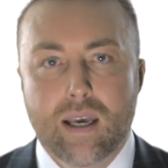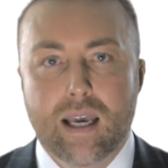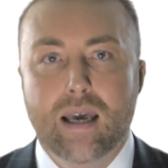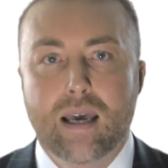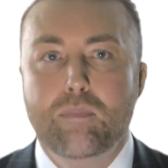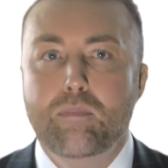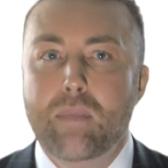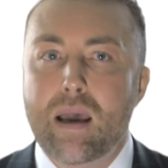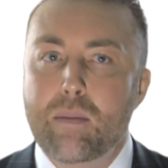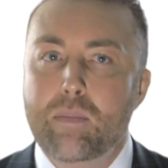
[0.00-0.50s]

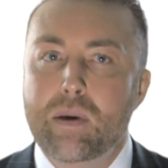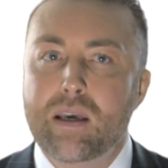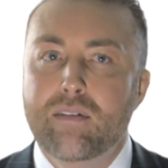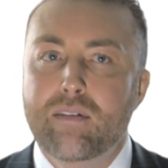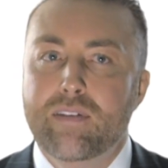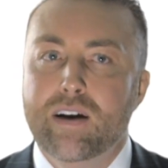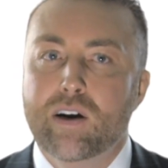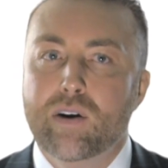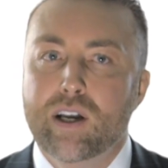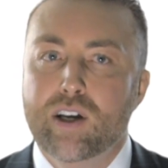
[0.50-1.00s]
it may be a
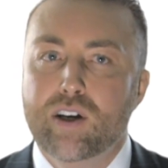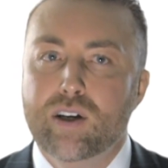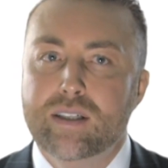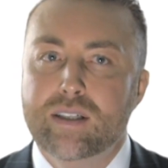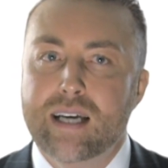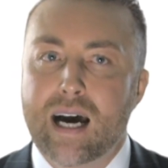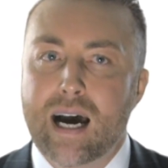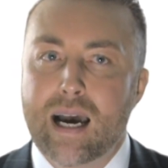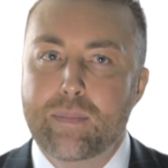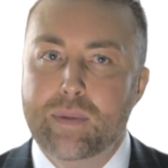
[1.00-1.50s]
very good
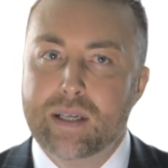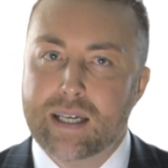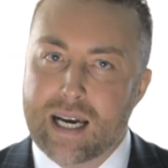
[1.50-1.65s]
time to